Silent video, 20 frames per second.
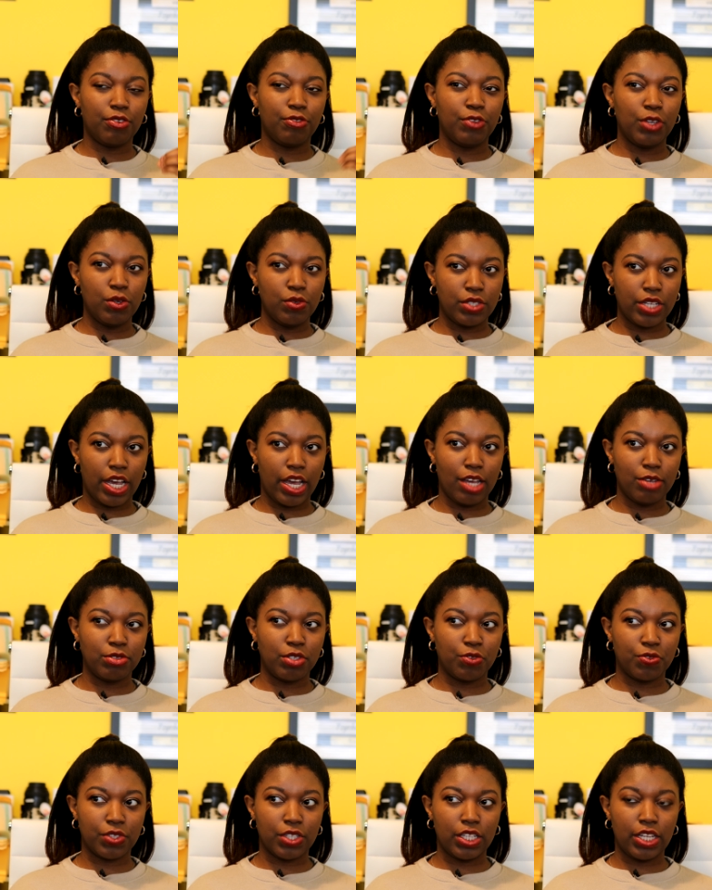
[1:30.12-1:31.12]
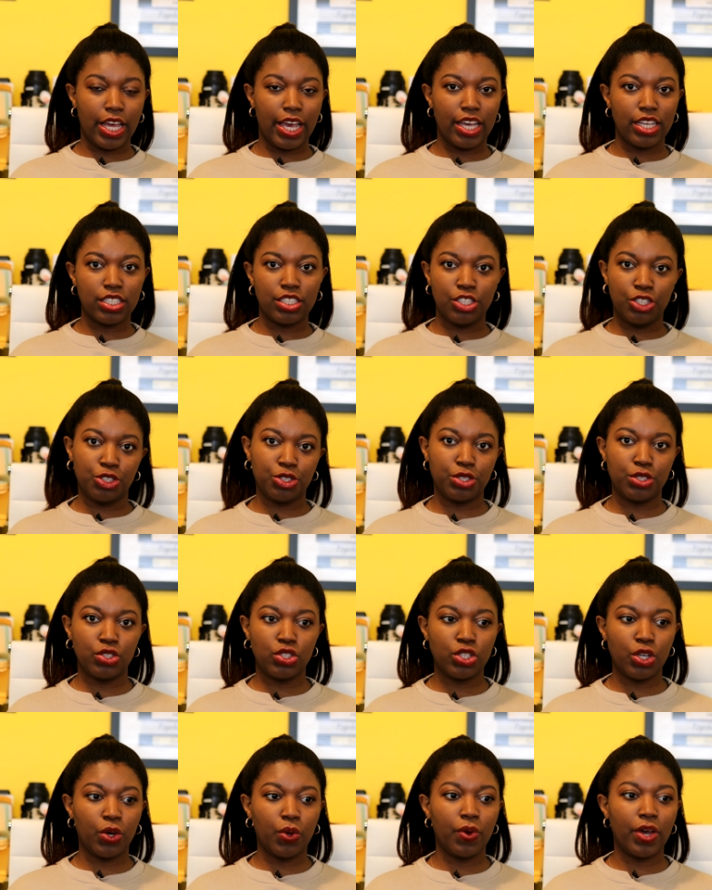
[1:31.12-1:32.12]
few times over the last year or
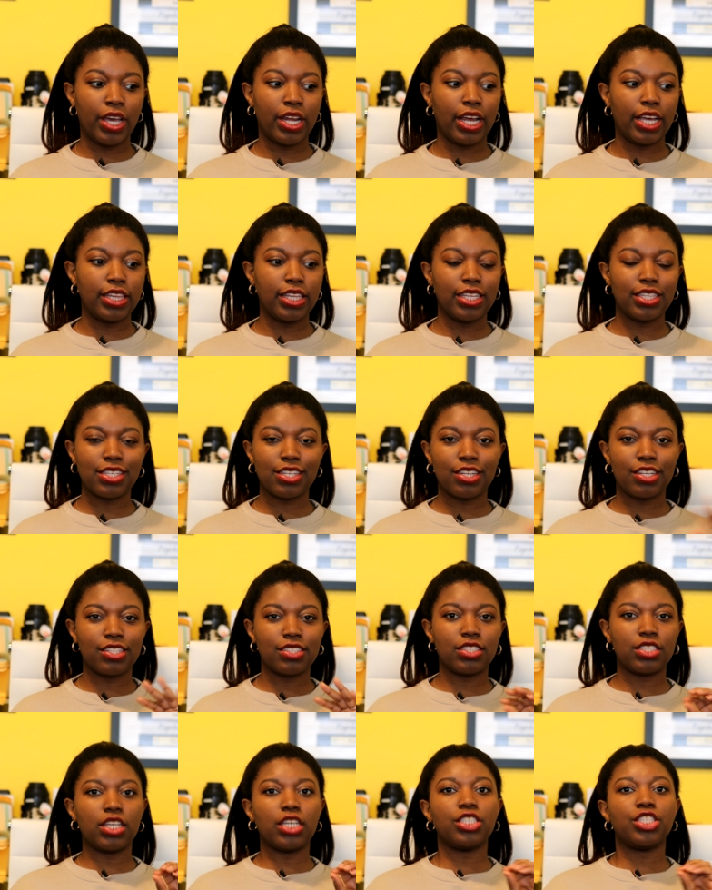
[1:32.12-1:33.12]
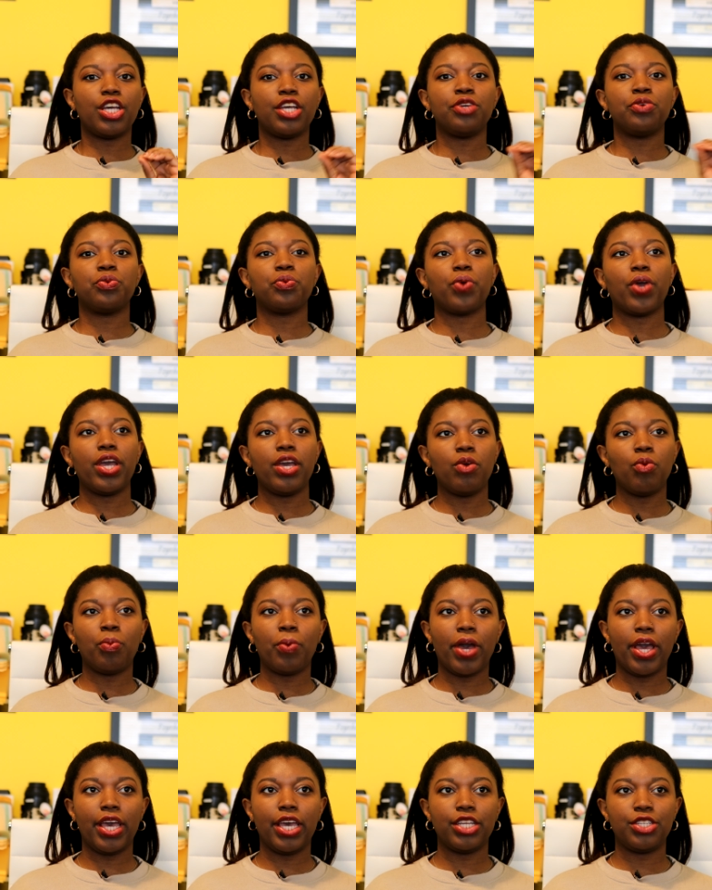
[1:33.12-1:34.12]
so, and I think that it is such a great
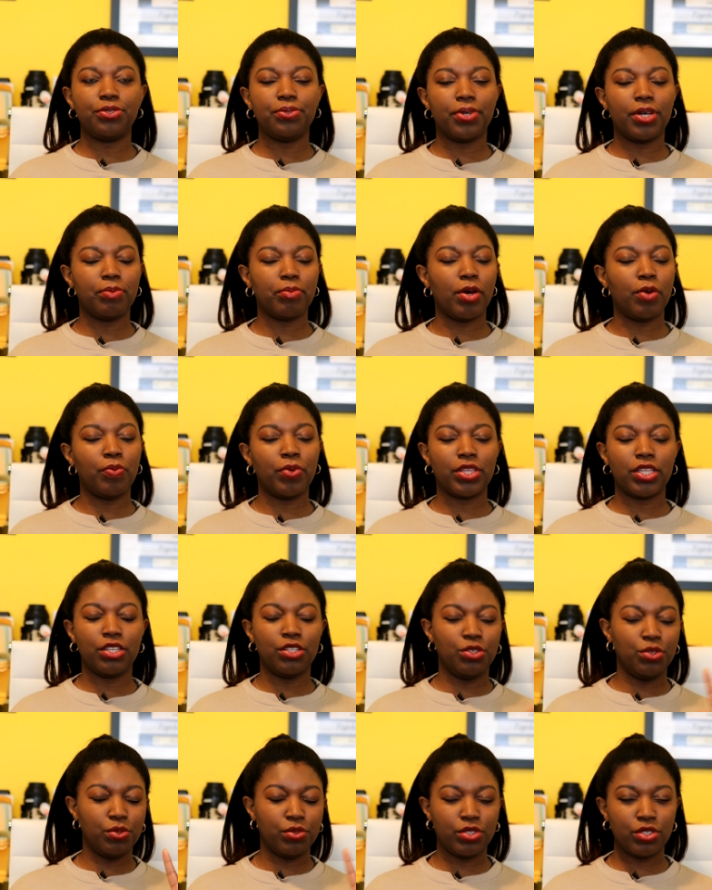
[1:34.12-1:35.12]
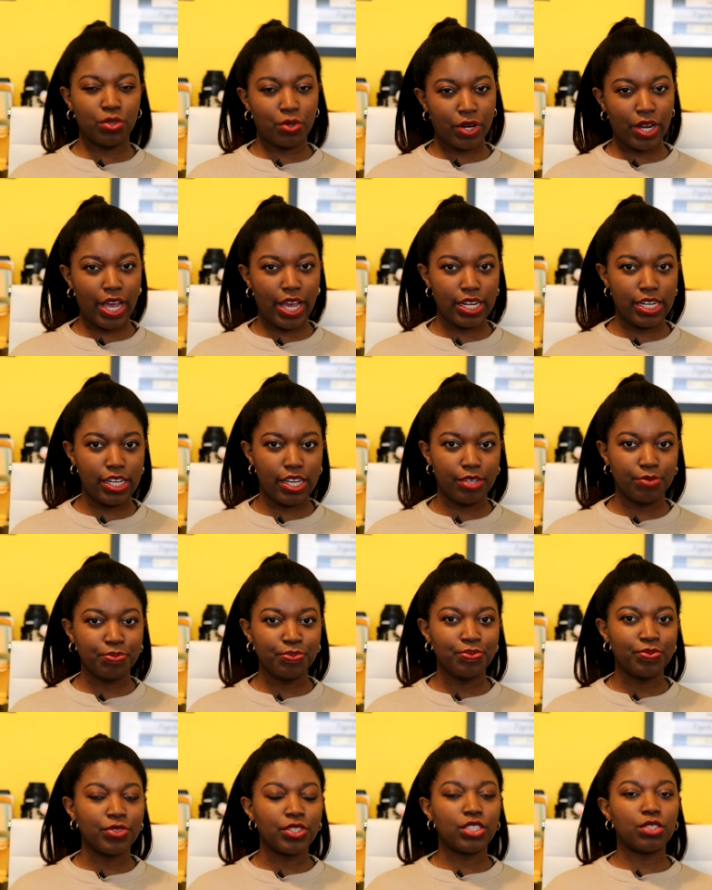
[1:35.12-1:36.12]
way to come up with a new story idea.
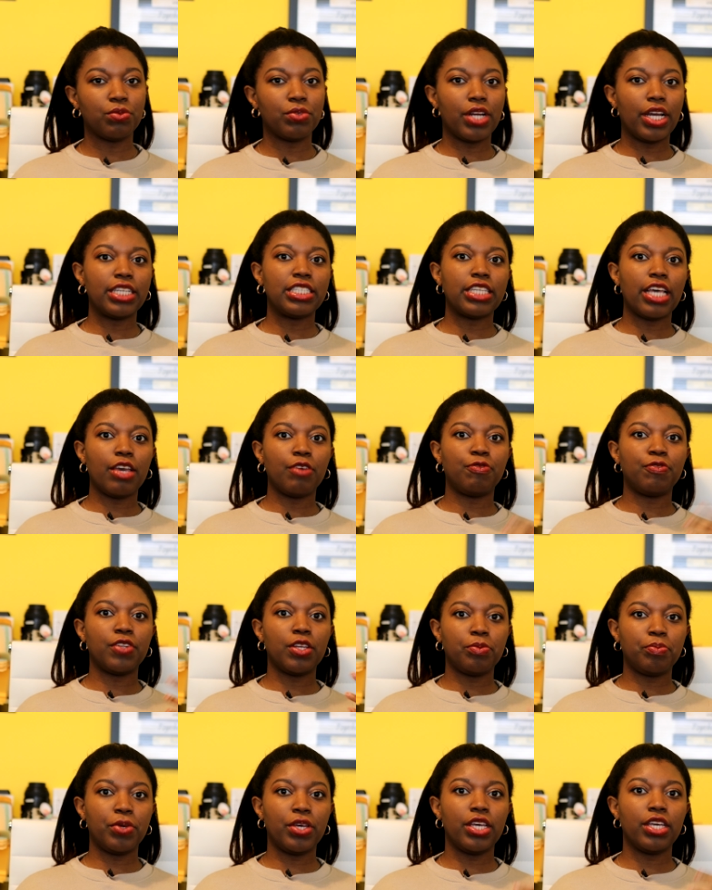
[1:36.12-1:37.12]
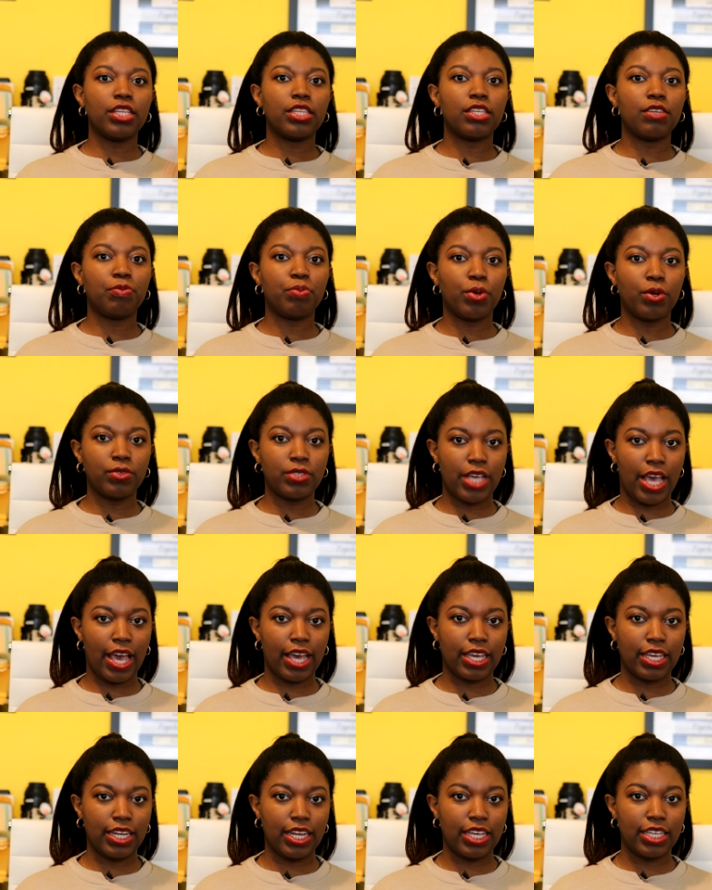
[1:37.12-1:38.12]
So when I say flipping the
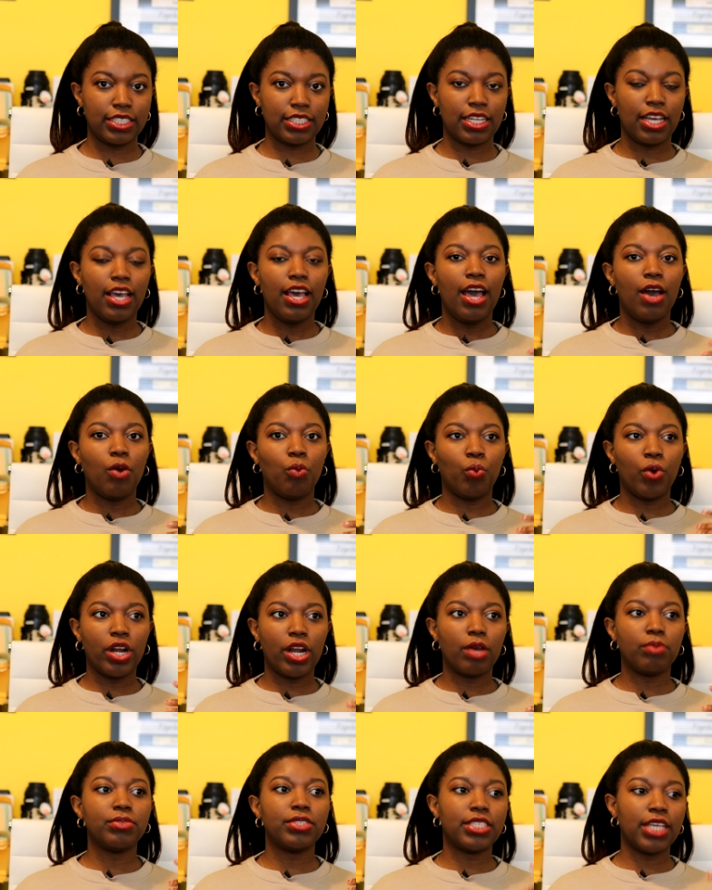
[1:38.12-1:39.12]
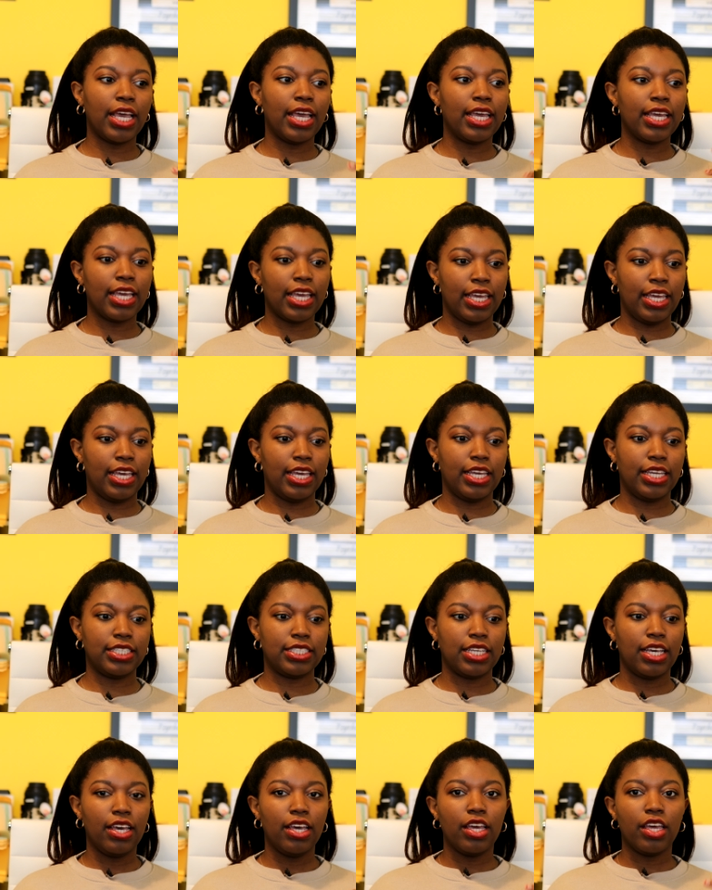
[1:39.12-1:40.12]
protagonist, what I'm saying
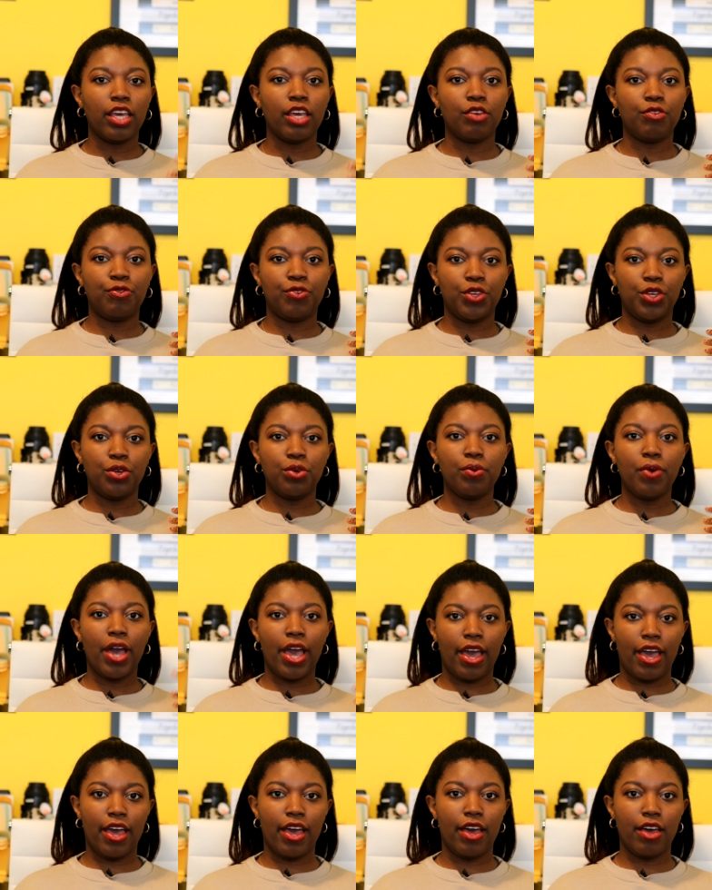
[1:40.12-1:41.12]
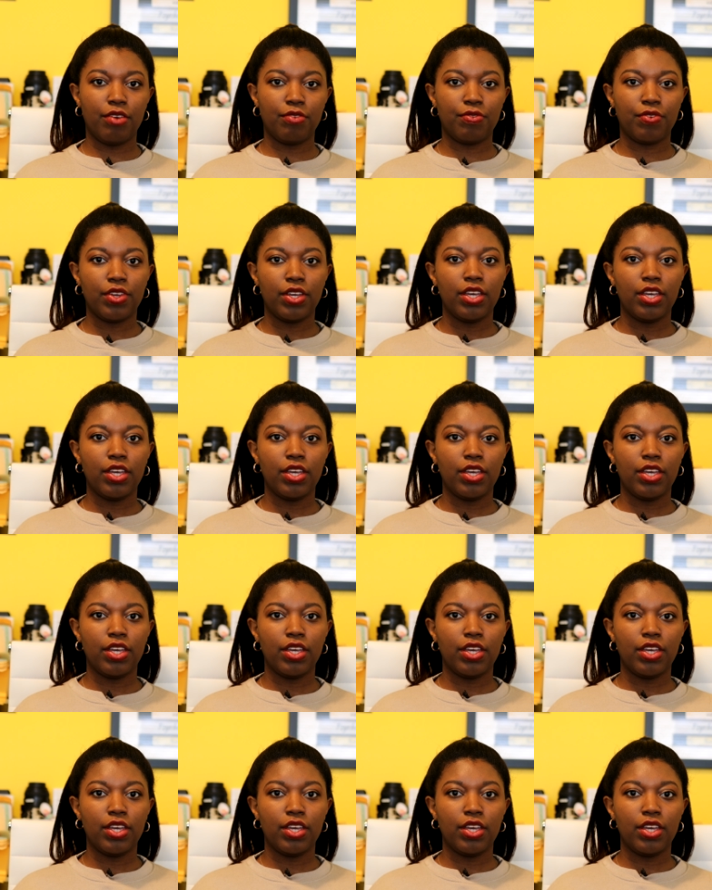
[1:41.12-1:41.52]
is if you have